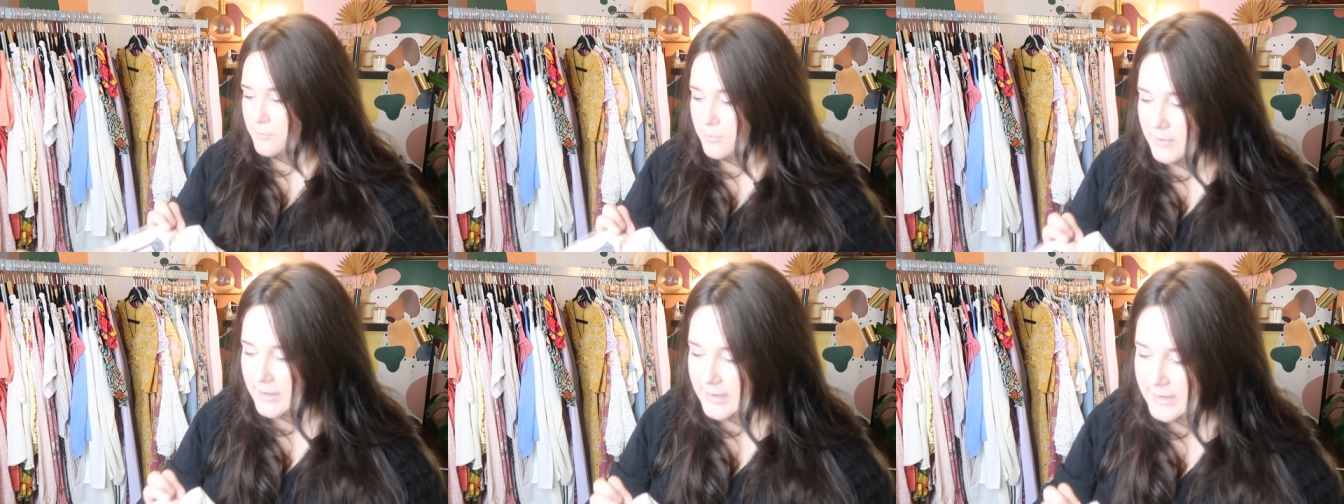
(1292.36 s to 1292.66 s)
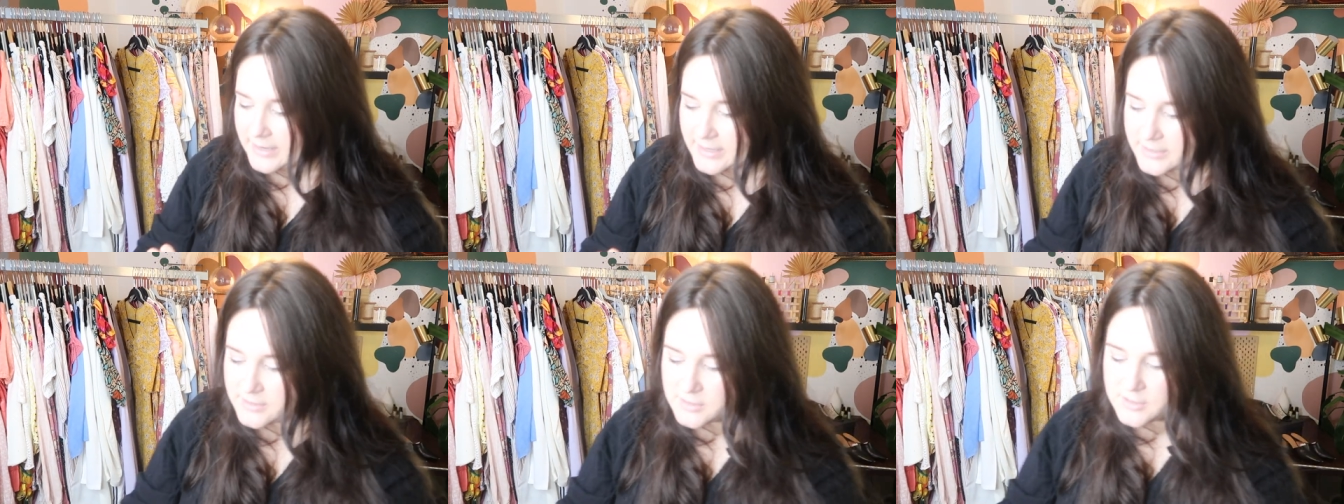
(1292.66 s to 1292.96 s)

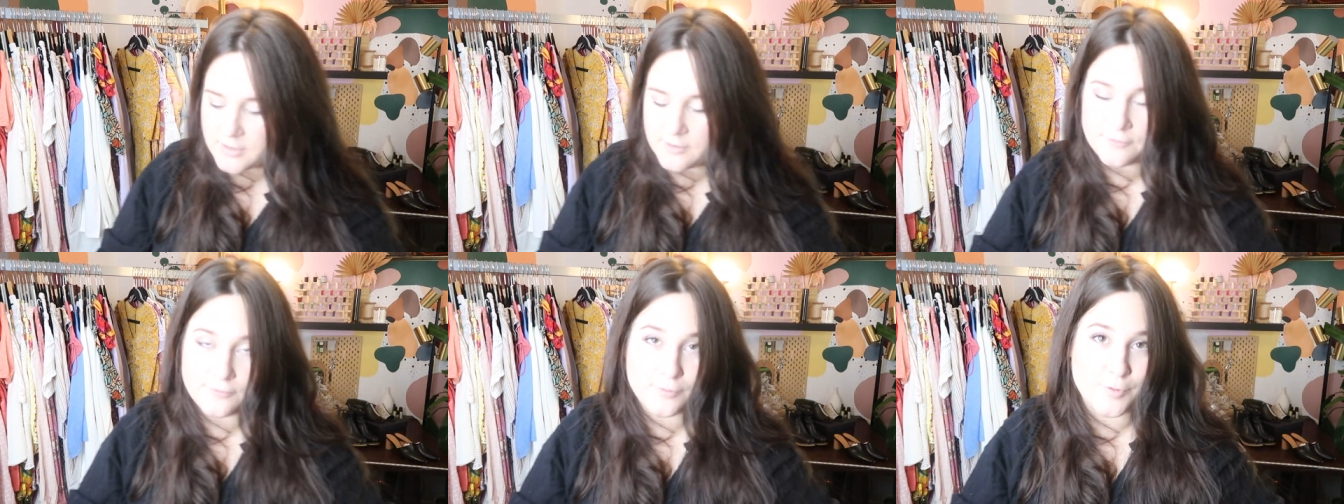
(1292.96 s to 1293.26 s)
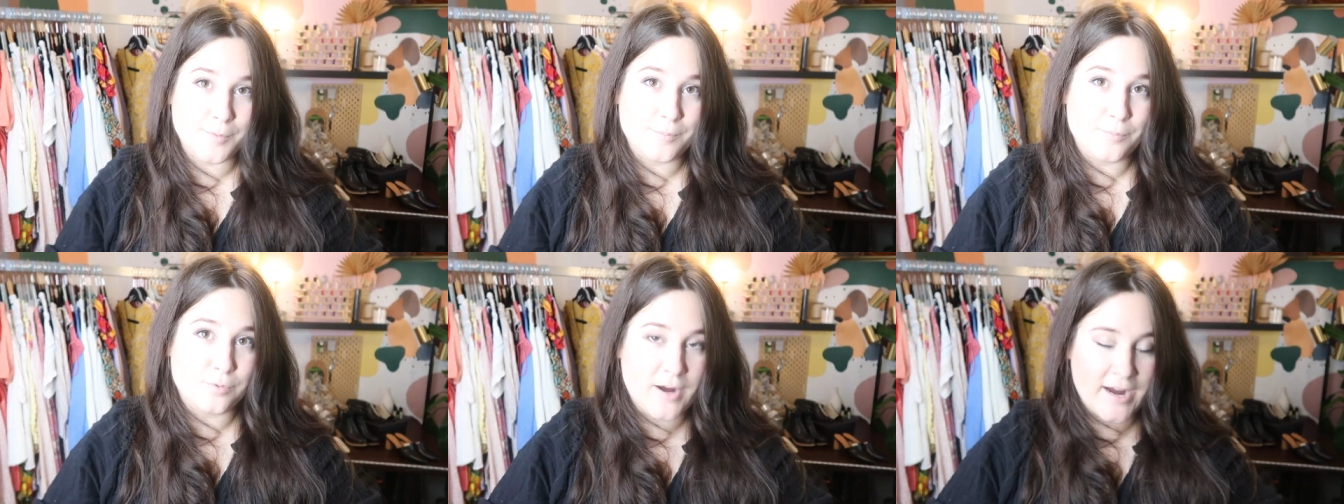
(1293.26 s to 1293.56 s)
brand
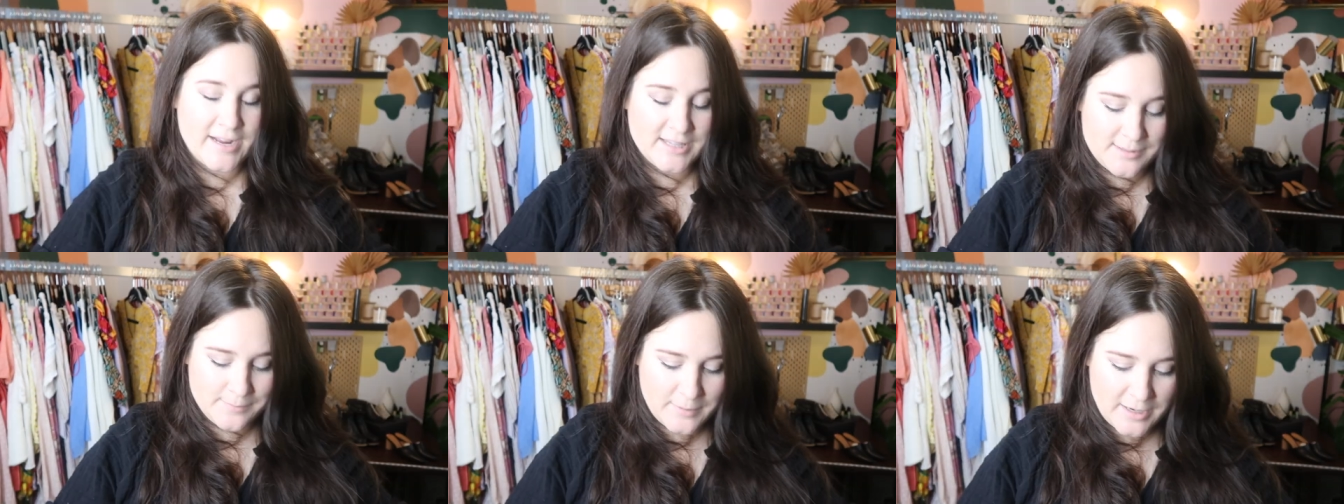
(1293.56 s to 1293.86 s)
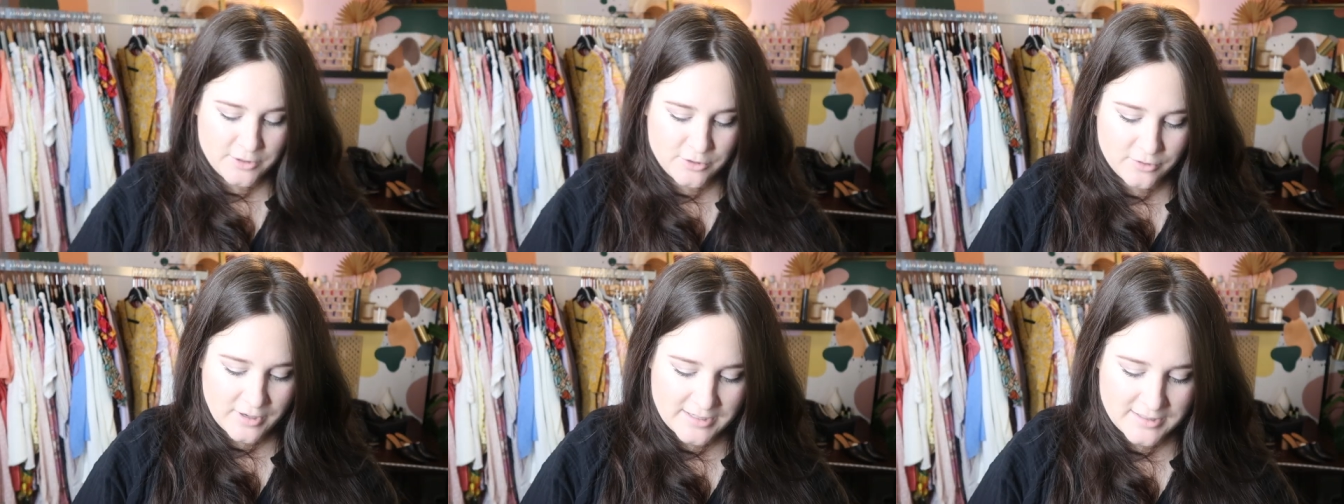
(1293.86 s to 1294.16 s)
for
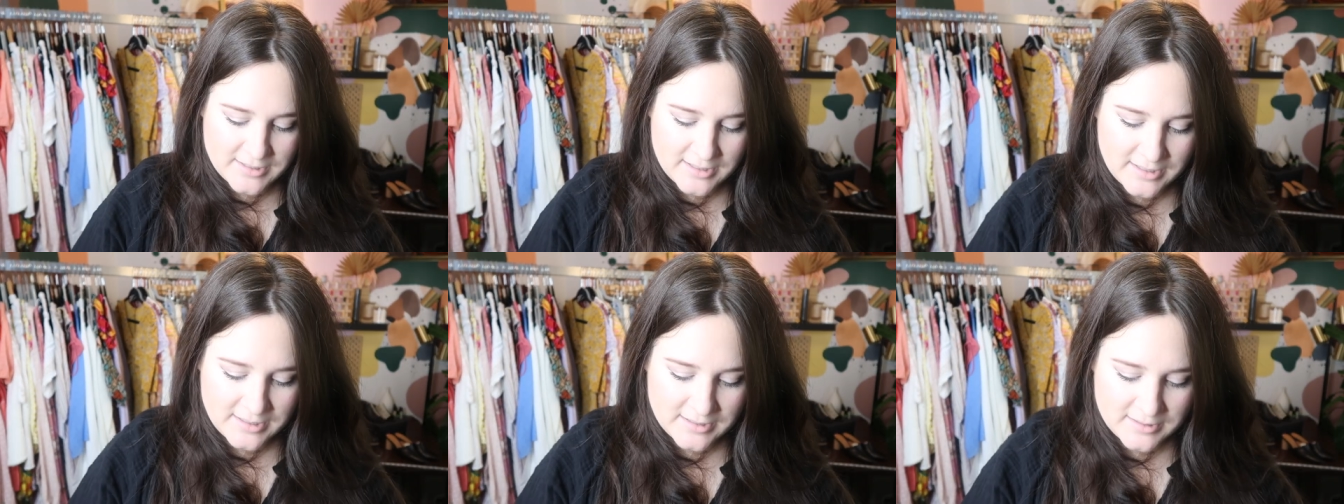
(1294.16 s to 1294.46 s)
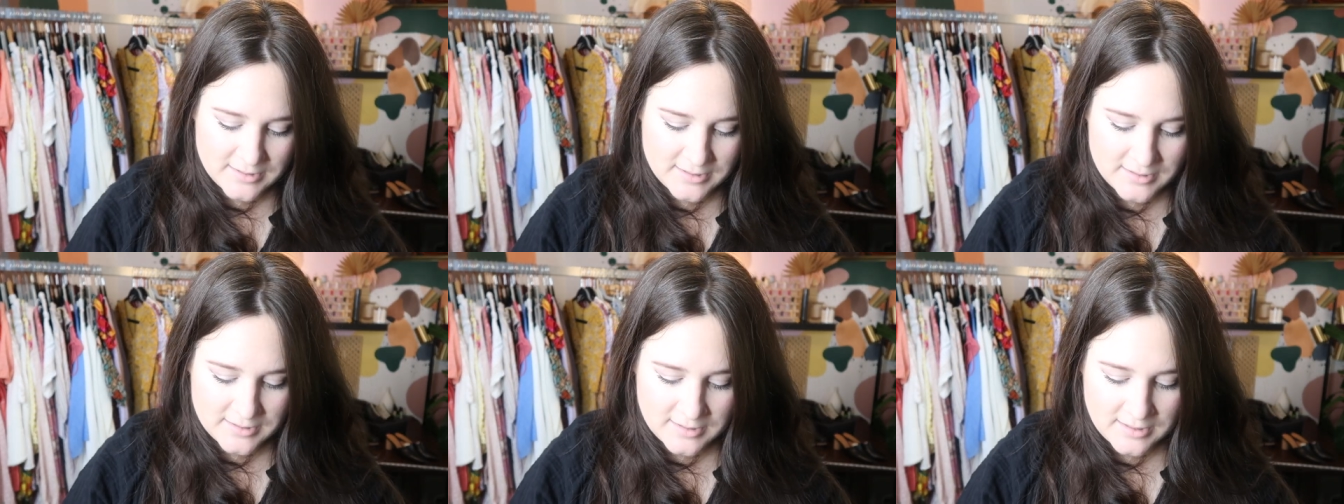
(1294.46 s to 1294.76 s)
bridesmaid
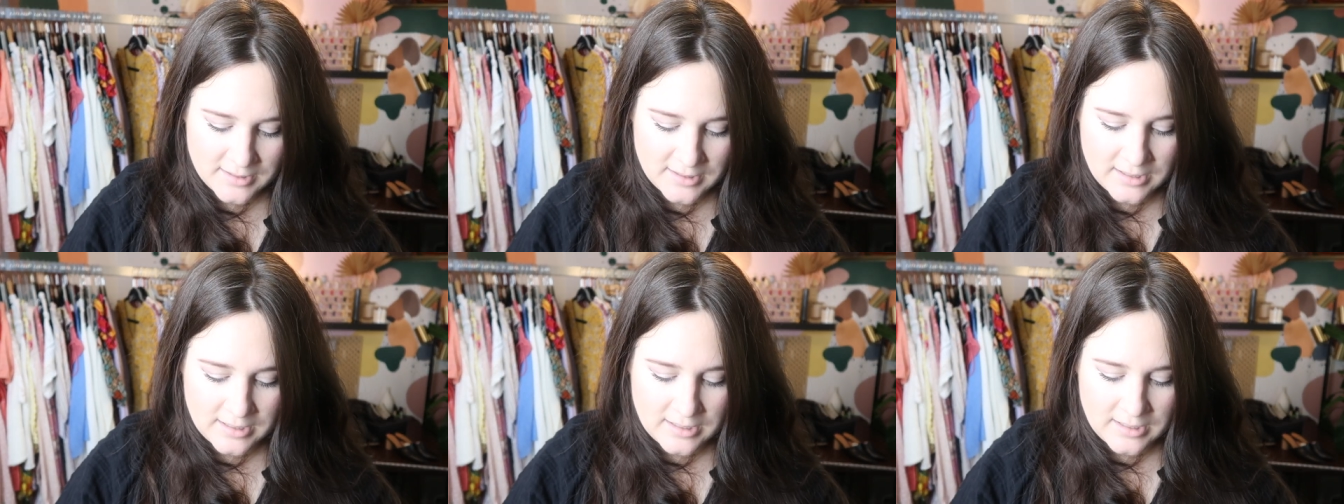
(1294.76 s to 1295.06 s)
dresses.